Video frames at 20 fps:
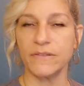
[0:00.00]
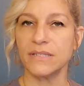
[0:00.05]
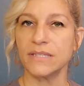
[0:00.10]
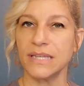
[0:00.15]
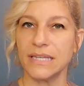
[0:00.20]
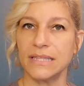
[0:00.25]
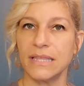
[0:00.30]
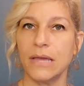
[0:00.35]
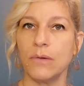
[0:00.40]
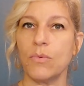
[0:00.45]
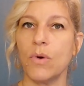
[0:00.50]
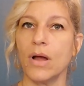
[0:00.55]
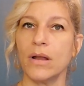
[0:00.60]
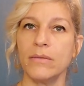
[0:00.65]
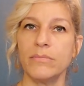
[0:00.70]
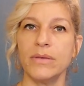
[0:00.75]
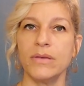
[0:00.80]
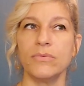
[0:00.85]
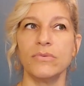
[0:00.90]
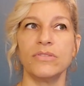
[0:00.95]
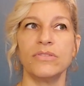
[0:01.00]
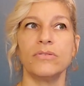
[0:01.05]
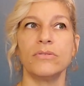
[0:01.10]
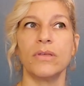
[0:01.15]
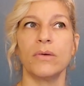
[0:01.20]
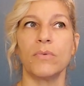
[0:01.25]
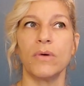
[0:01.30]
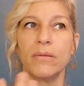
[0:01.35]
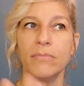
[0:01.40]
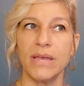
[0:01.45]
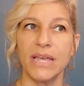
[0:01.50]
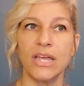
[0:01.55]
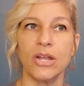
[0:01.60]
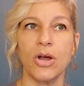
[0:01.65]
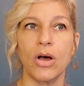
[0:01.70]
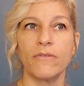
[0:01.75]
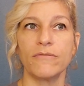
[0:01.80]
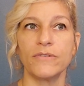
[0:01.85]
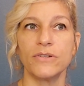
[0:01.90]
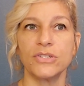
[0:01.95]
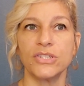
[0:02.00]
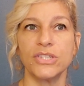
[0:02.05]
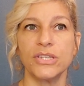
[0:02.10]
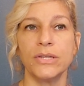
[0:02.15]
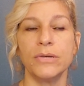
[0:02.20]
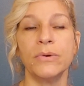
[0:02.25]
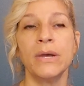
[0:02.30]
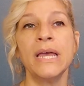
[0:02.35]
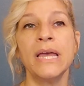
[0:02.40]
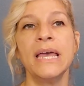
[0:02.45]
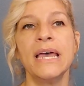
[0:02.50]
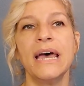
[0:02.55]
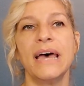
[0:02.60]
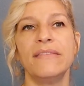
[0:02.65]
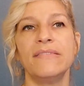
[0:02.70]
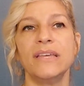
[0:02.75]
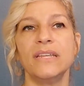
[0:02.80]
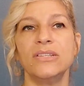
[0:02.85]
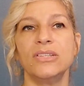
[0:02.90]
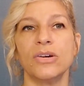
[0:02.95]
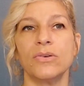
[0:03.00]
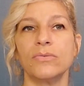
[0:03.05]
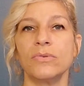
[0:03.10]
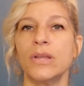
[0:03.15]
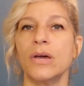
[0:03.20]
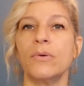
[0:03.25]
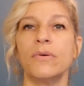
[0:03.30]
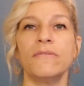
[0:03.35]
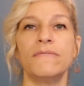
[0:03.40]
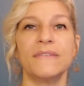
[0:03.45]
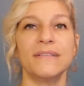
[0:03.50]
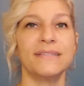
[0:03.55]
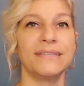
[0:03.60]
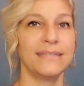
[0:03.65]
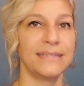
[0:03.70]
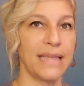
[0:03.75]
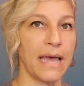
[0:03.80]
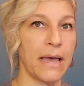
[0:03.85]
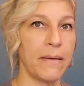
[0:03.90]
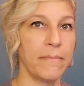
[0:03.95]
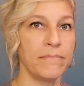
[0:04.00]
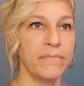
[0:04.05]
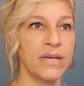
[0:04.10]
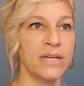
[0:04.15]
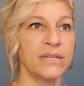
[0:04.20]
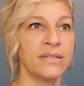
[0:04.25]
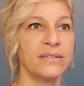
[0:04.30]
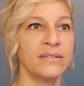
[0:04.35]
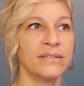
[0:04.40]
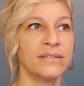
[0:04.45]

It's like they want to be with you. They want to make an offer to you. And they don't know if it's them.